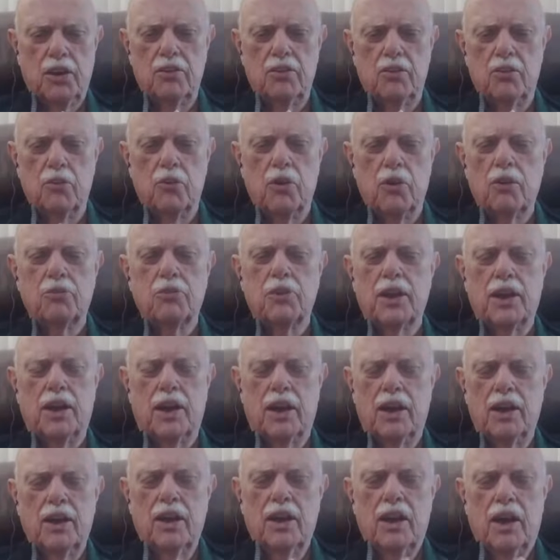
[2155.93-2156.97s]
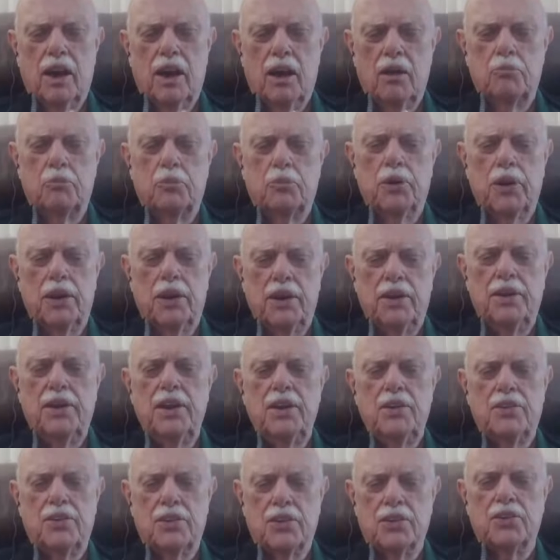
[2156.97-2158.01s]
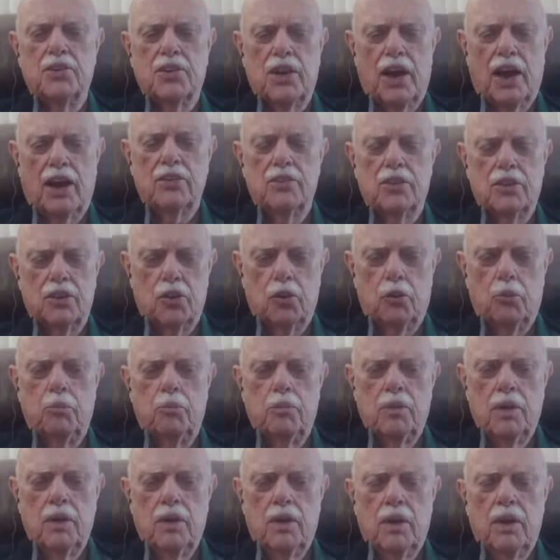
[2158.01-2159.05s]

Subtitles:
roughly a pretty decent sized loop,